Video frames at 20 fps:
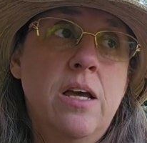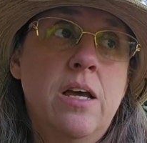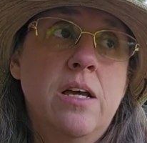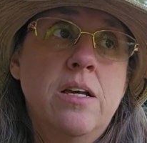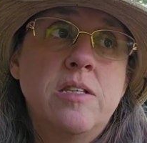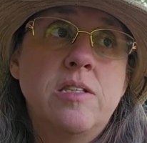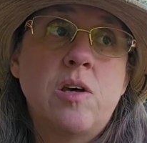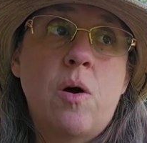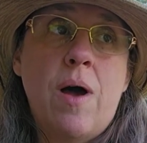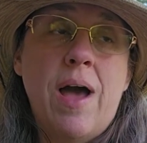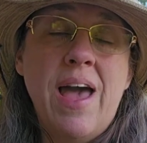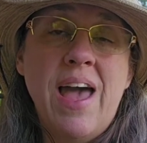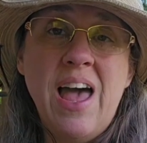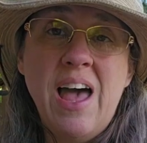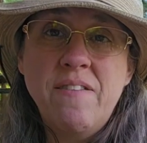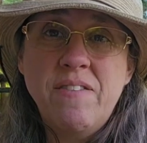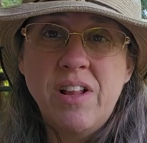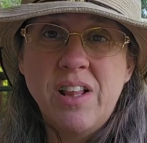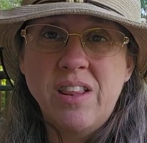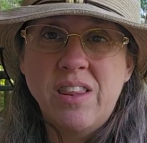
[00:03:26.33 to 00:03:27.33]
So I
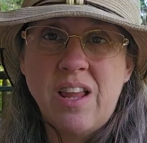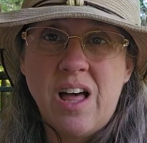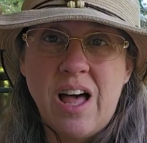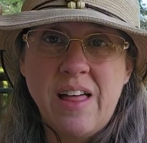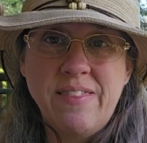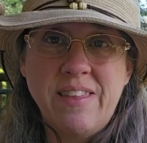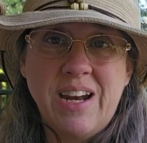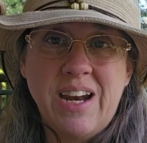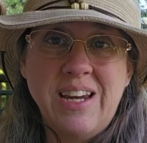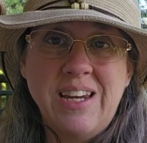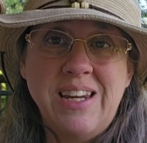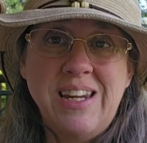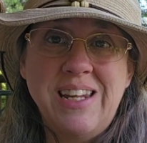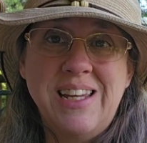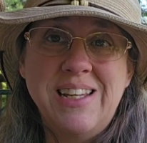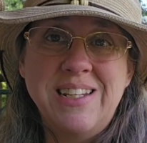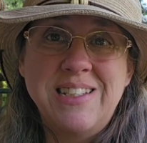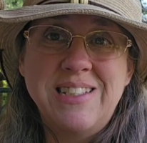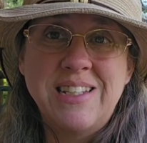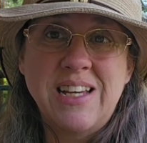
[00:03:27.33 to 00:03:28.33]
have a lot that I need to
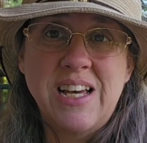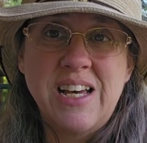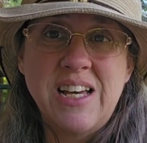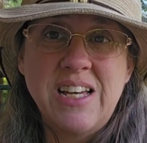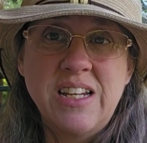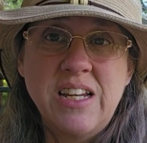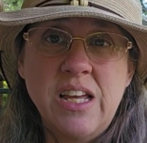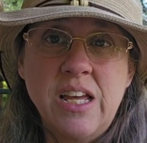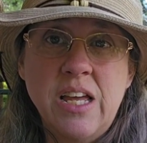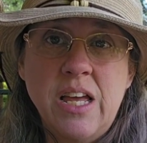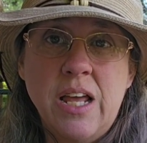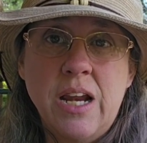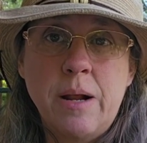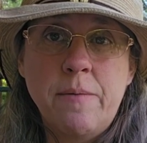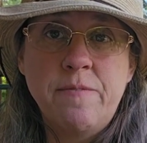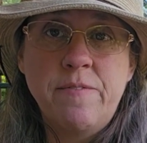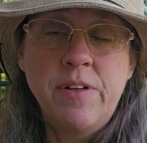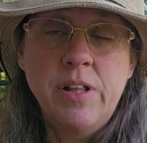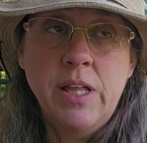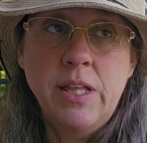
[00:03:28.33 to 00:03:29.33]
get done, and
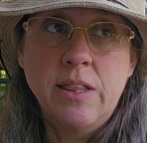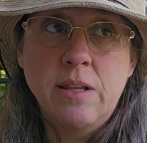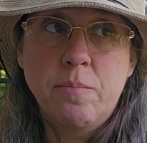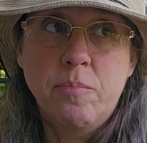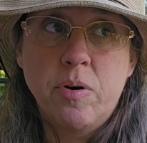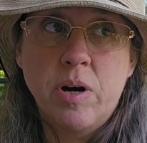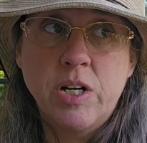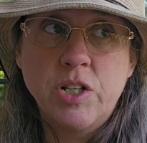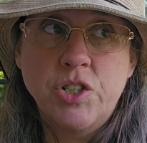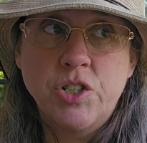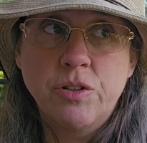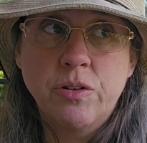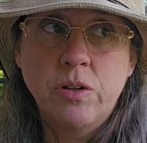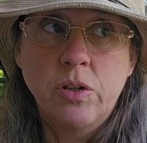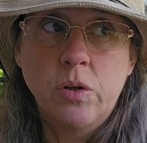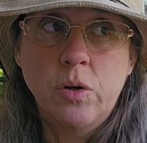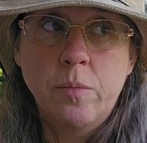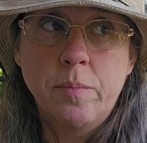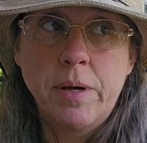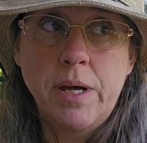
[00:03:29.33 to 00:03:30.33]
I'm feeling the pressure a
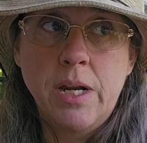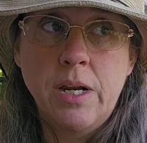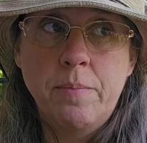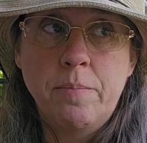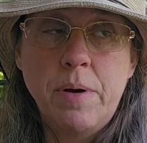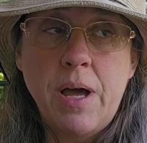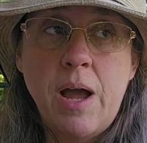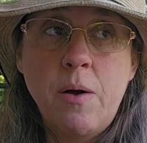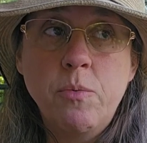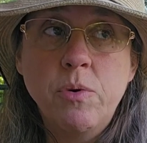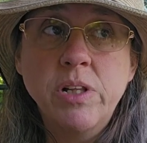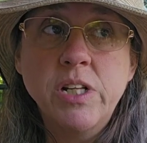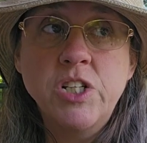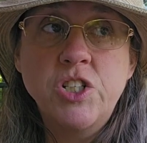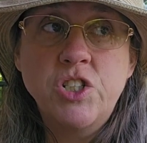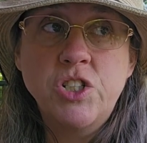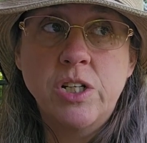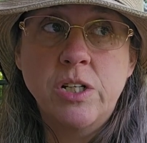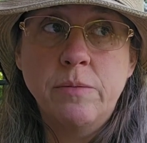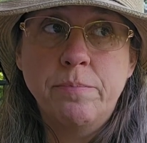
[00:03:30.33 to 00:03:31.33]
little bit, but I really
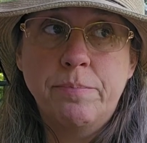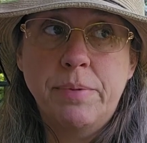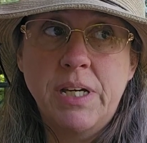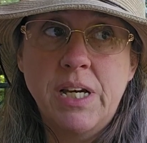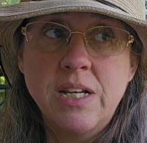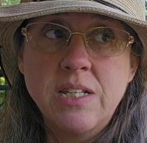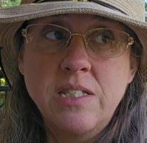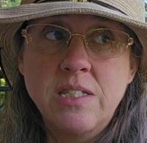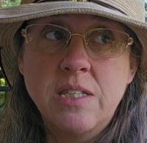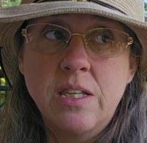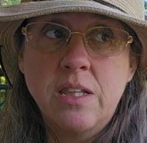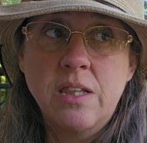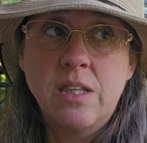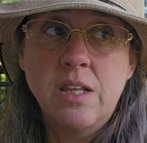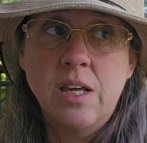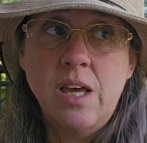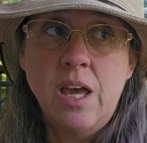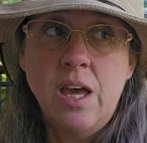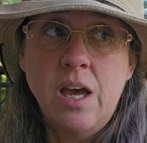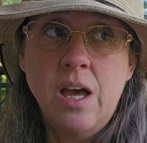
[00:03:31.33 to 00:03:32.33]
shouldn't, because
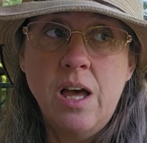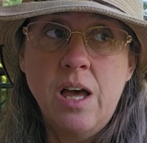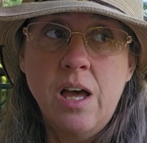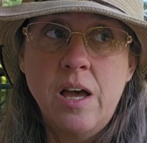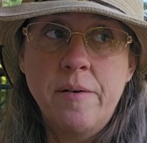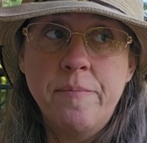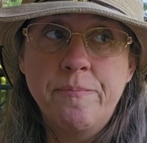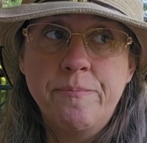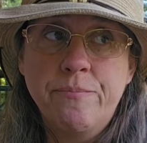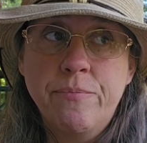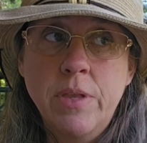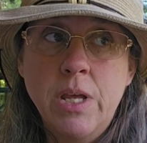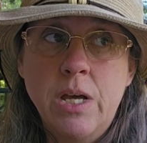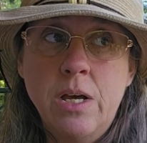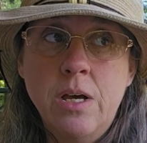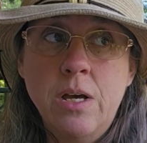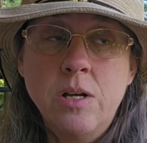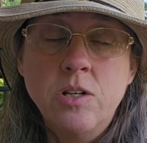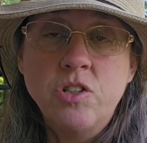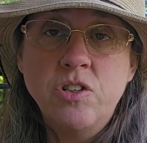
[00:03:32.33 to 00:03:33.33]
the
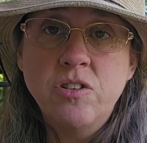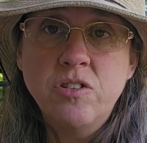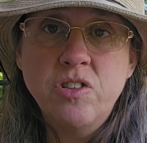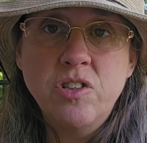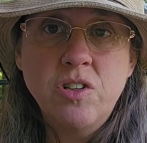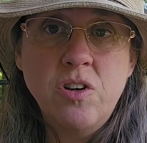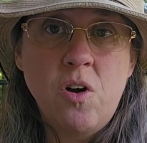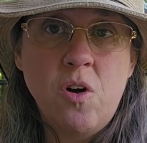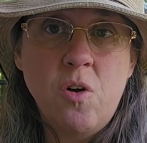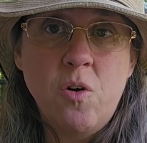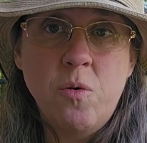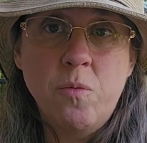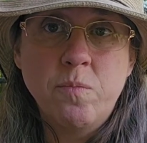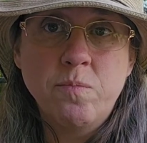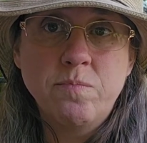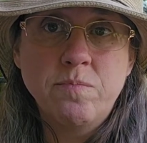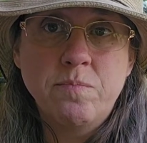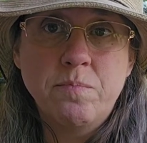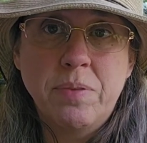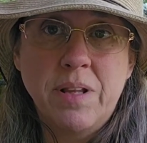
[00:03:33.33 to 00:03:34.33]
children
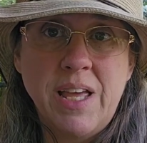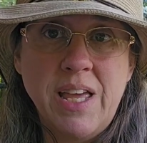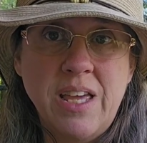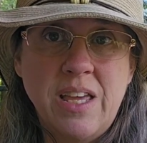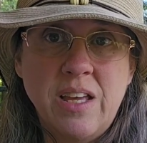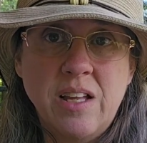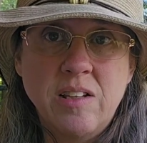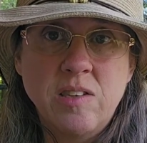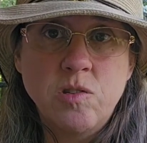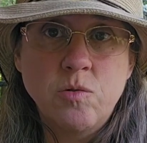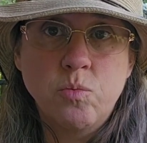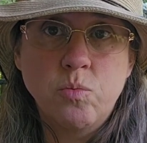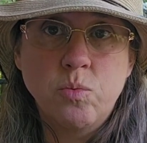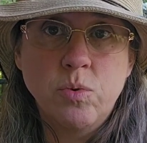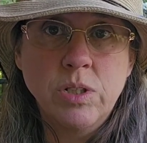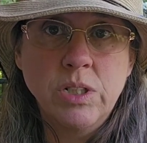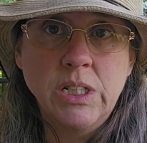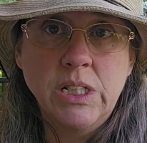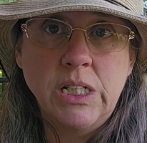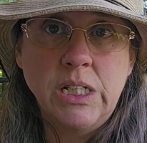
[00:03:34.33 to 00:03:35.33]
home blankets
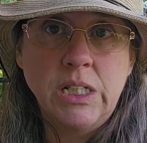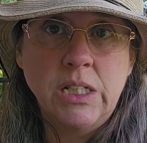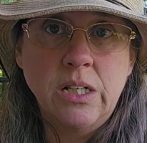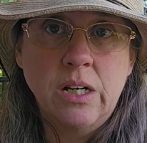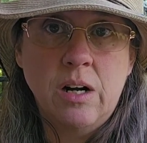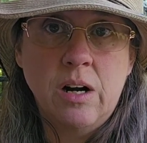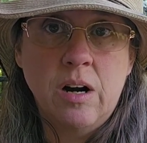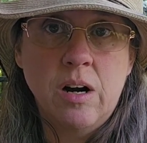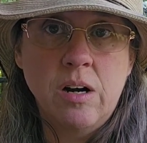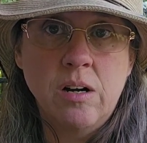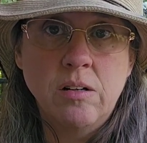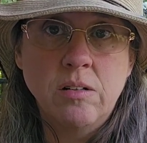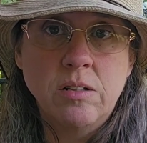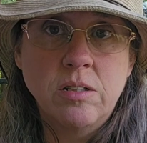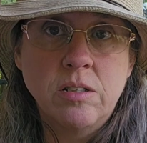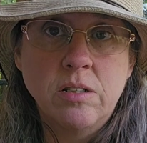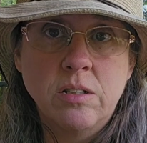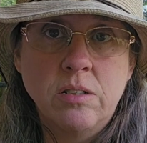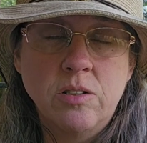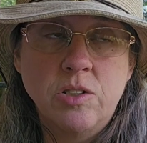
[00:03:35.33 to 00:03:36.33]
really
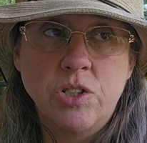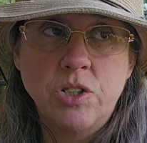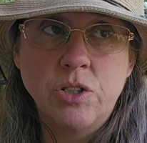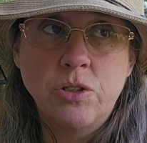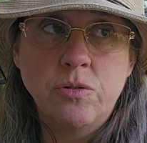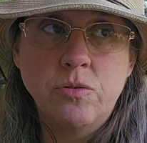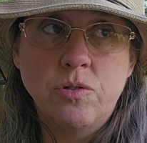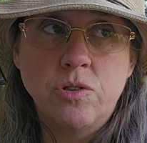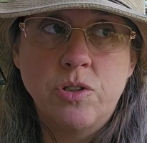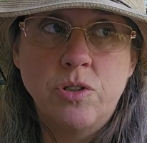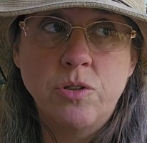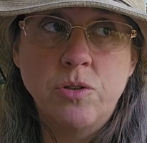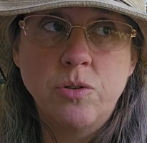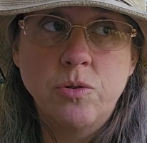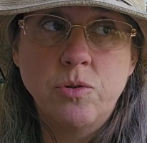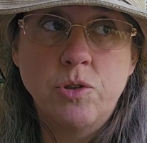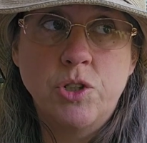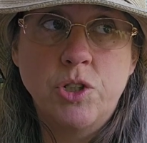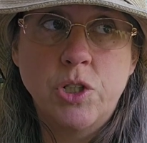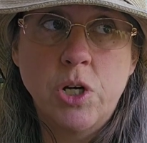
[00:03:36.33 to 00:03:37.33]
aren't due
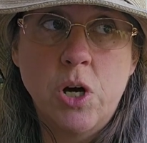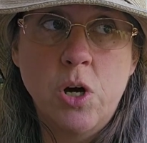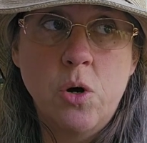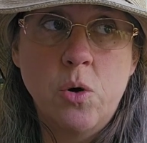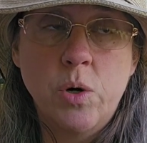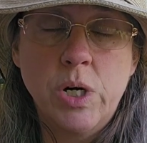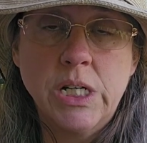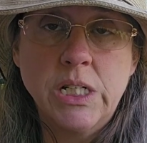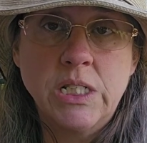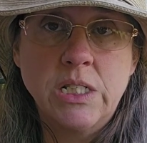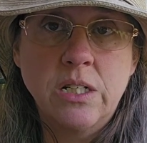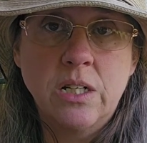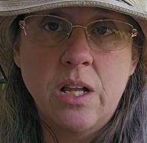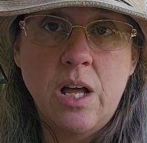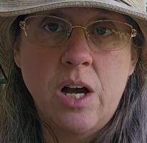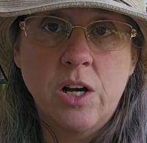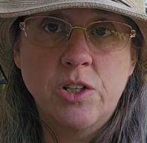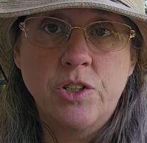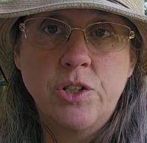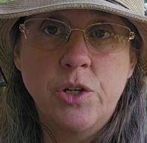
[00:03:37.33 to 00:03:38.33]
to show until
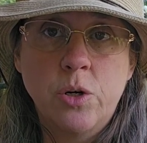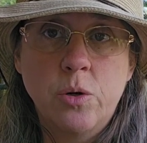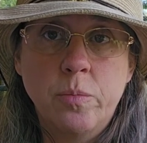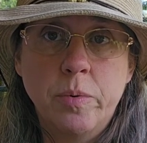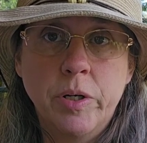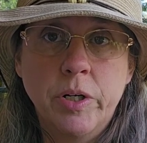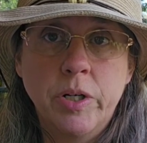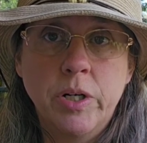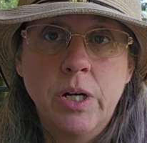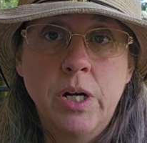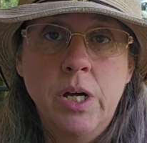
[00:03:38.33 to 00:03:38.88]
October.